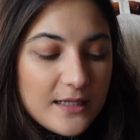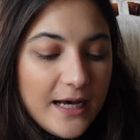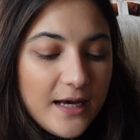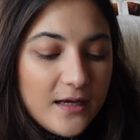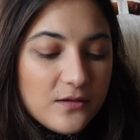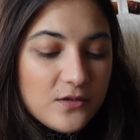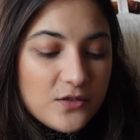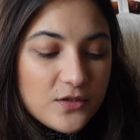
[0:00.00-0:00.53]

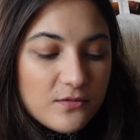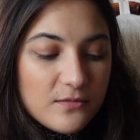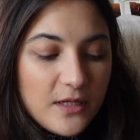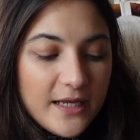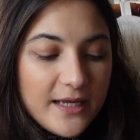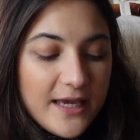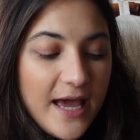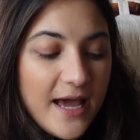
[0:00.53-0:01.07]
and
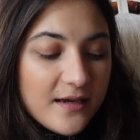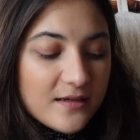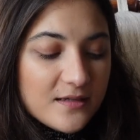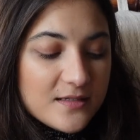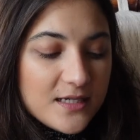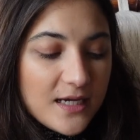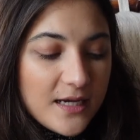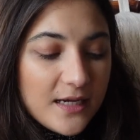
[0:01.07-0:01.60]
like
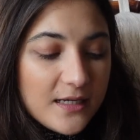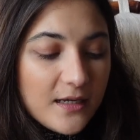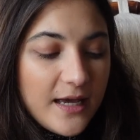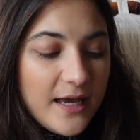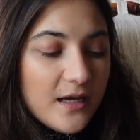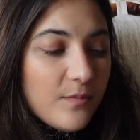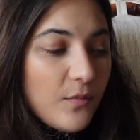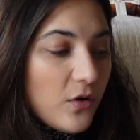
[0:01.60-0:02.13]

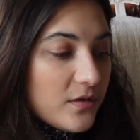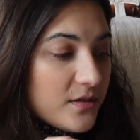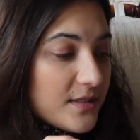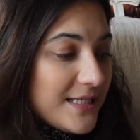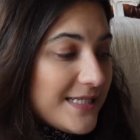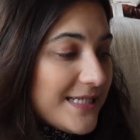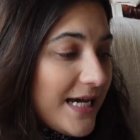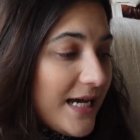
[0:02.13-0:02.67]
egg box
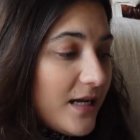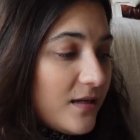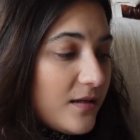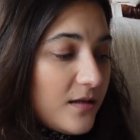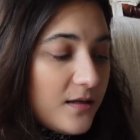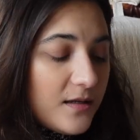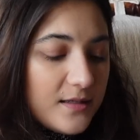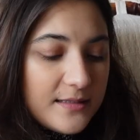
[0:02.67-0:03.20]

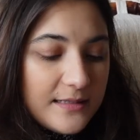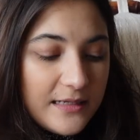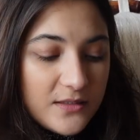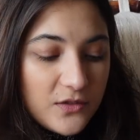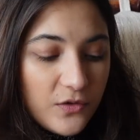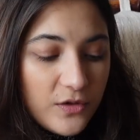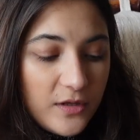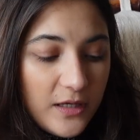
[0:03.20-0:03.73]
containers and that
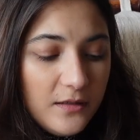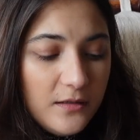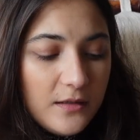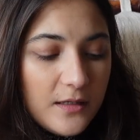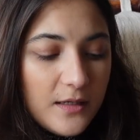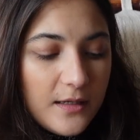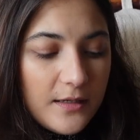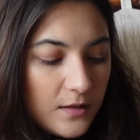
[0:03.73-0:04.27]
sort of thing,
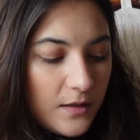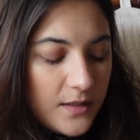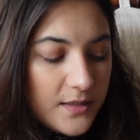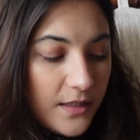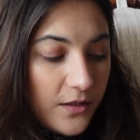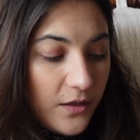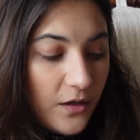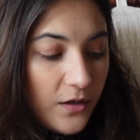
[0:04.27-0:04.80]
because
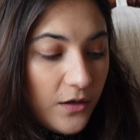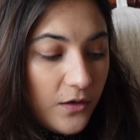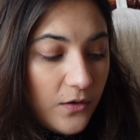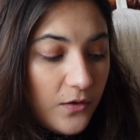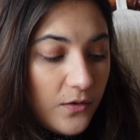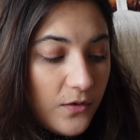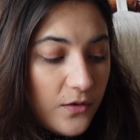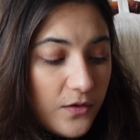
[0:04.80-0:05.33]
I
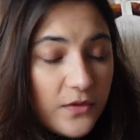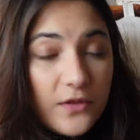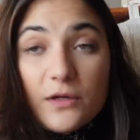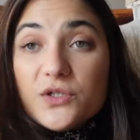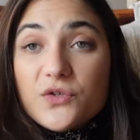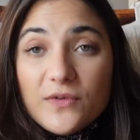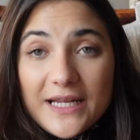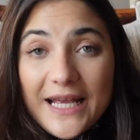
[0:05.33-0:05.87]
know
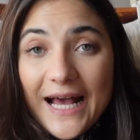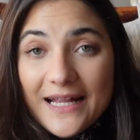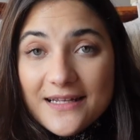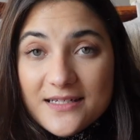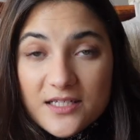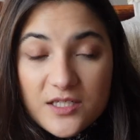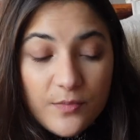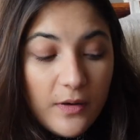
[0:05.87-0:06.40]
those are really
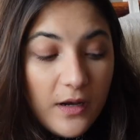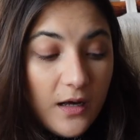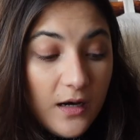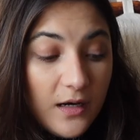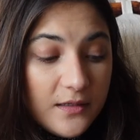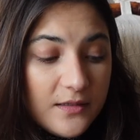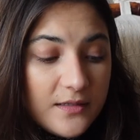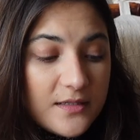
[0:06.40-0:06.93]
handy to
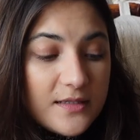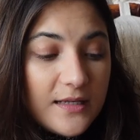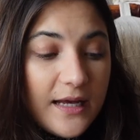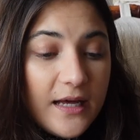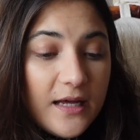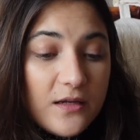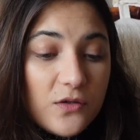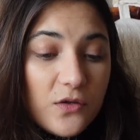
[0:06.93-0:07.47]
plant,
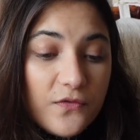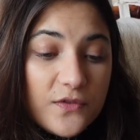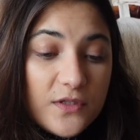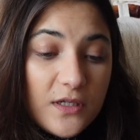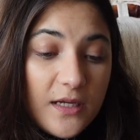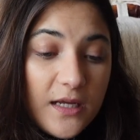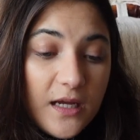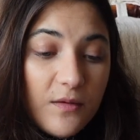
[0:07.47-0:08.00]
and
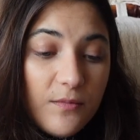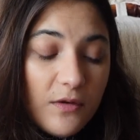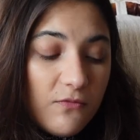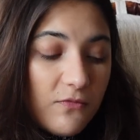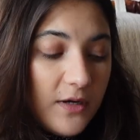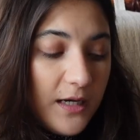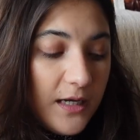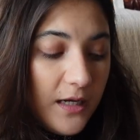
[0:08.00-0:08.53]
often it can be
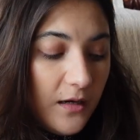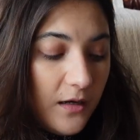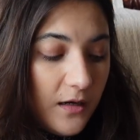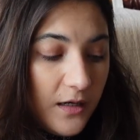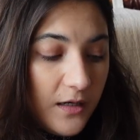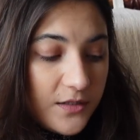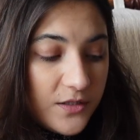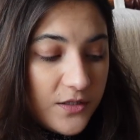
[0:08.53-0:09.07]
really
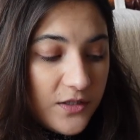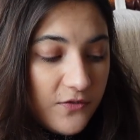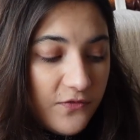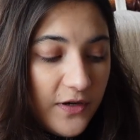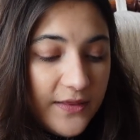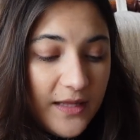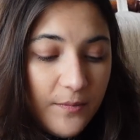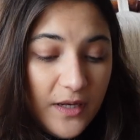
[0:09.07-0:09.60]
hard to
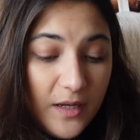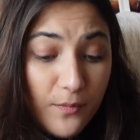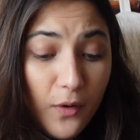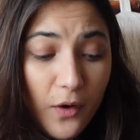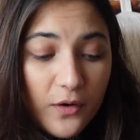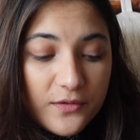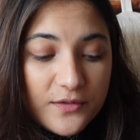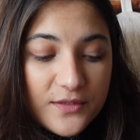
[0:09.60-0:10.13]
find that many
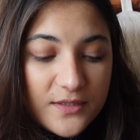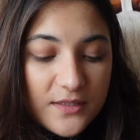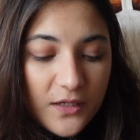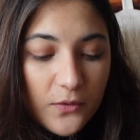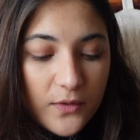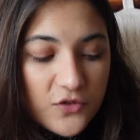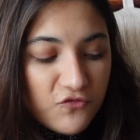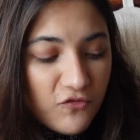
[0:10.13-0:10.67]
pots. I
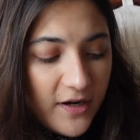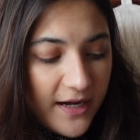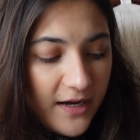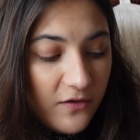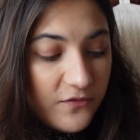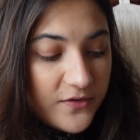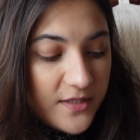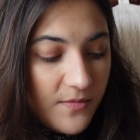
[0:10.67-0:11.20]
always run
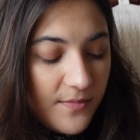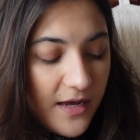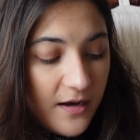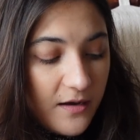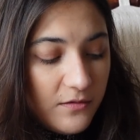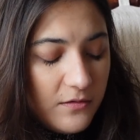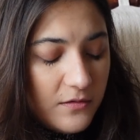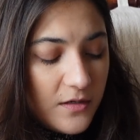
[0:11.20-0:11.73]
out
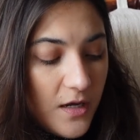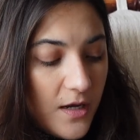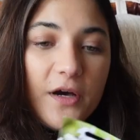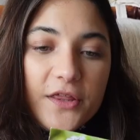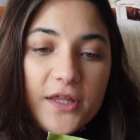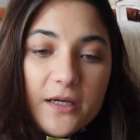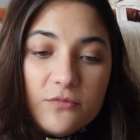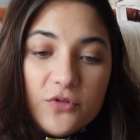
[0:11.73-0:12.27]
somehow. I
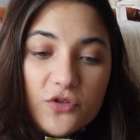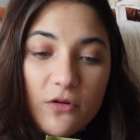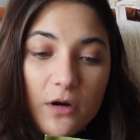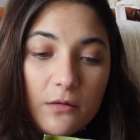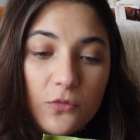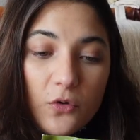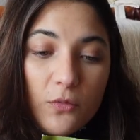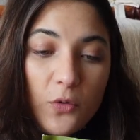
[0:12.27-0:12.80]
think I'm just
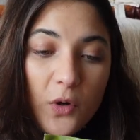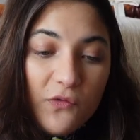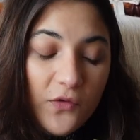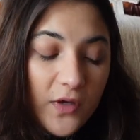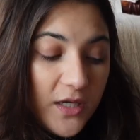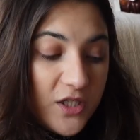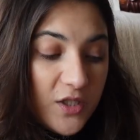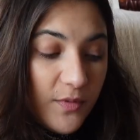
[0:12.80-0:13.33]
growing more and more
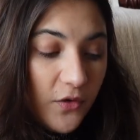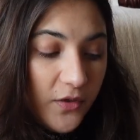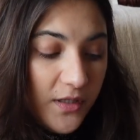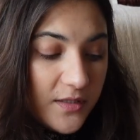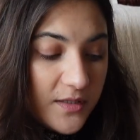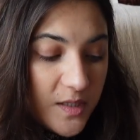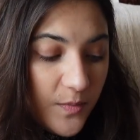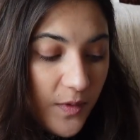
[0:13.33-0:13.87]
every year, to be
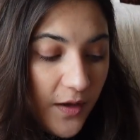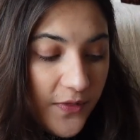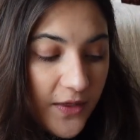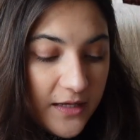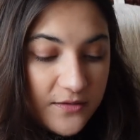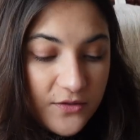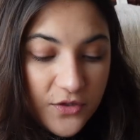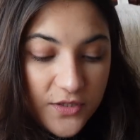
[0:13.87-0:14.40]
honest, but
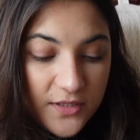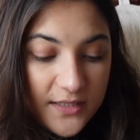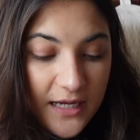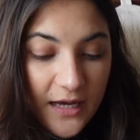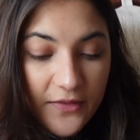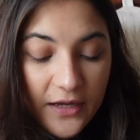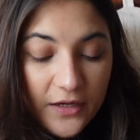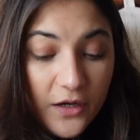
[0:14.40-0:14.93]
that's just
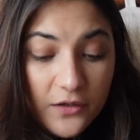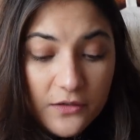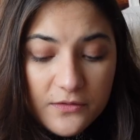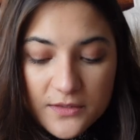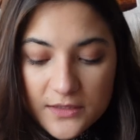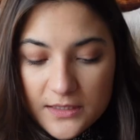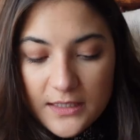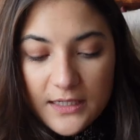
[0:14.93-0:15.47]
how that
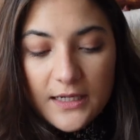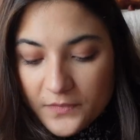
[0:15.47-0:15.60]
goes.